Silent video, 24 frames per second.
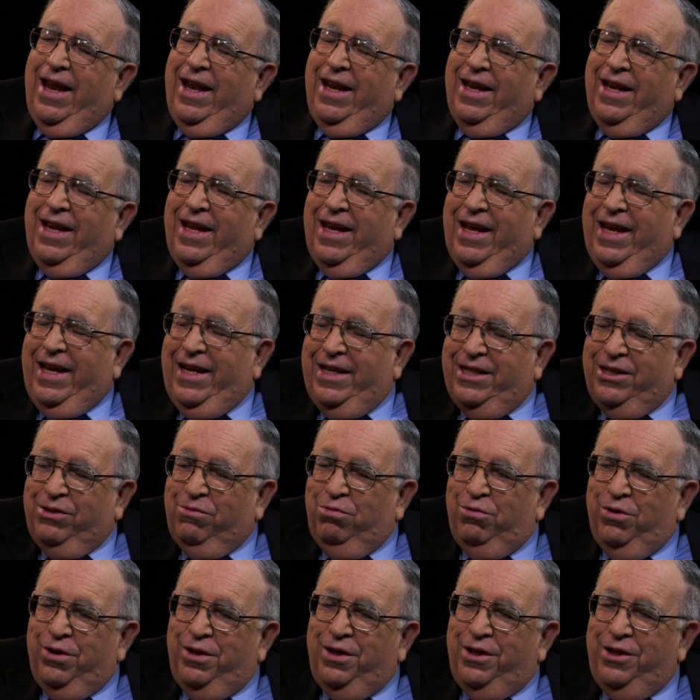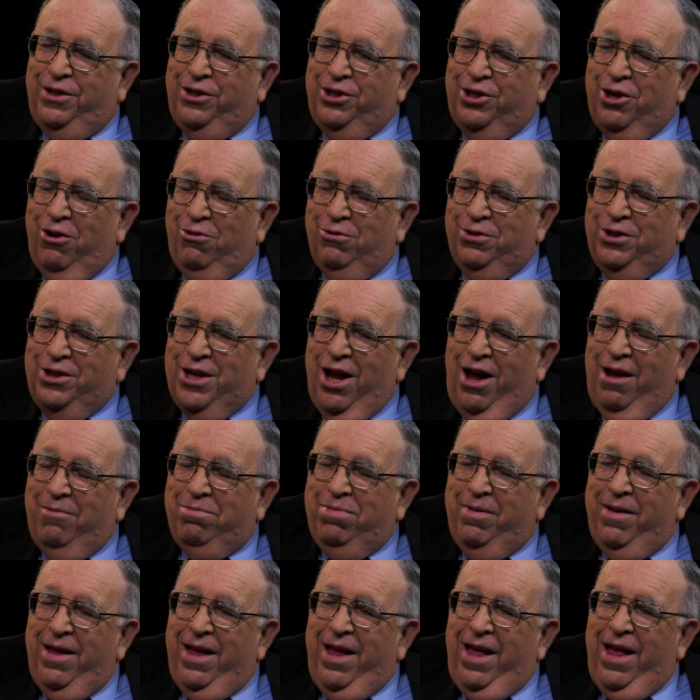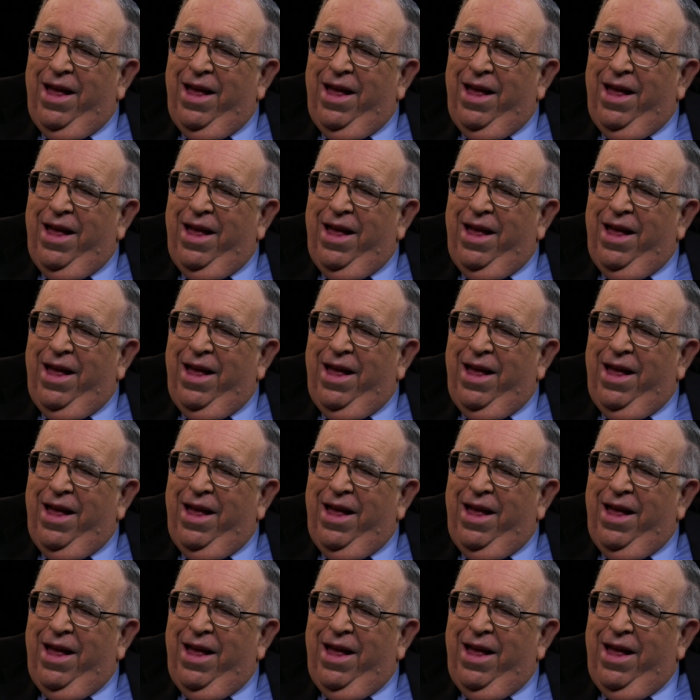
then Eastwood shows up,